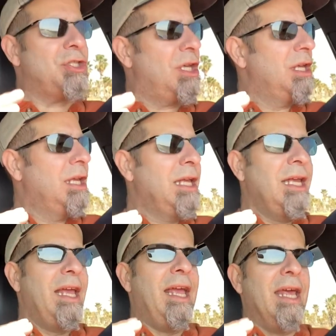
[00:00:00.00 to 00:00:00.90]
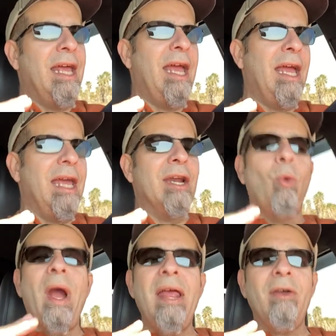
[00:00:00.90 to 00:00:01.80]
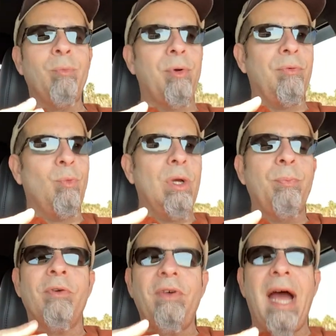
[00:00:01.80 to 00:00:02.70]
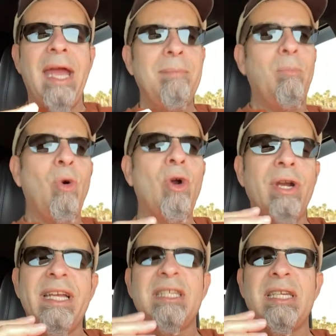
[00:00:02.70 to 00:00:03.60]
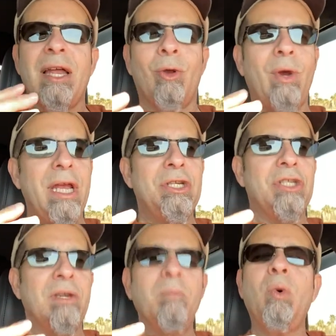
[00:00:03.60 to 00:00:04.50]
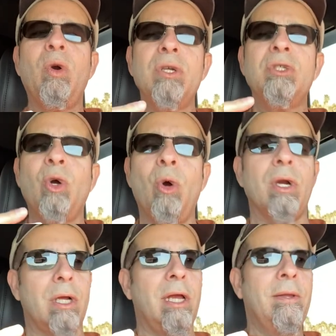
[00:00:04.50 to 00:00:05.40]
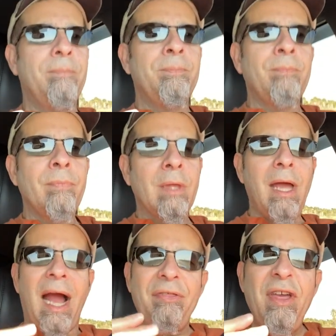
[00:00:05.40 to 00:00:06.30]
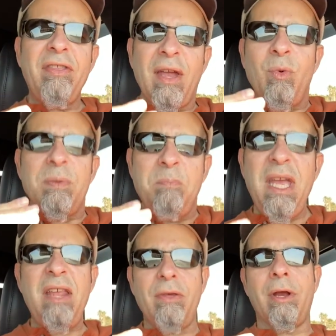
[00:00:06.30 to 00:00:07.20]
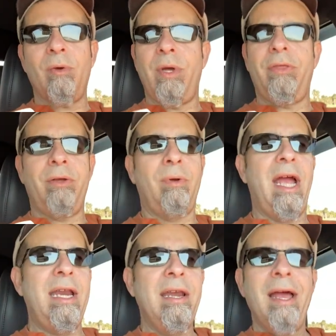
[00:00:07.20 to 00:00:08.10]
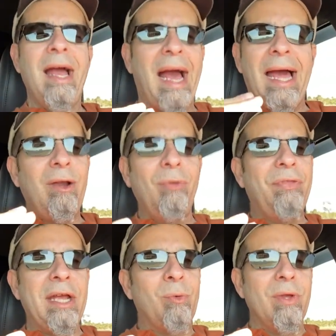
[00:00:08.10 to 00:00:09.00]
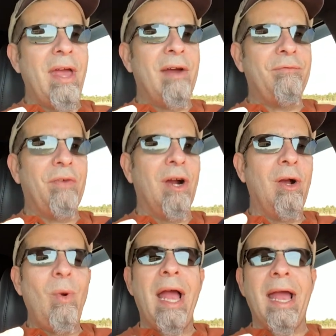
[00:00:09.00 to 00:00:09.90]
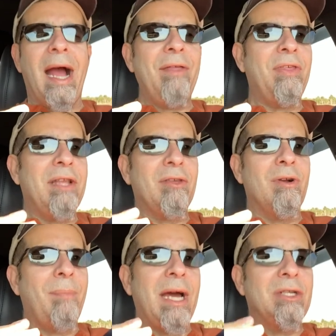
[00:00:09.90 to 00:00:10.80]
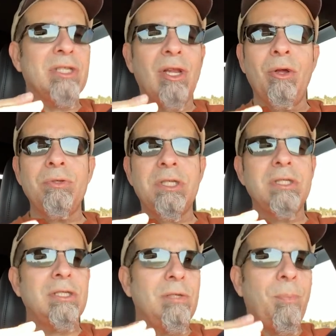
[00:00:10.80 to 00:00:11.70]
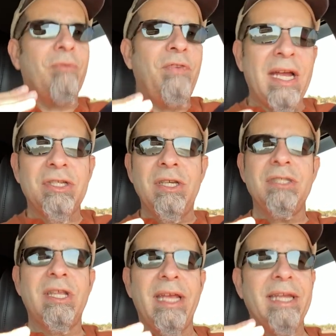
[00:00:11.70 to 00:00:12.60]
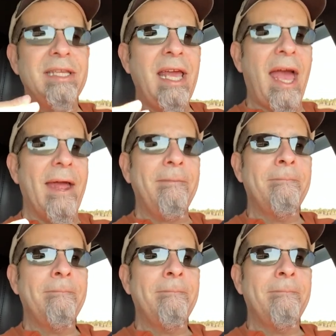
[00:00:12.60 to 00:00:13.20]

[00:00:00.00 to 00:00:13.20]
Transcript: in a, in a way that pro- would provide more acceleration, more torque, I think they would be there with it, right? I don't think we're that far away. I think they're about as close as, to perfection as they can get,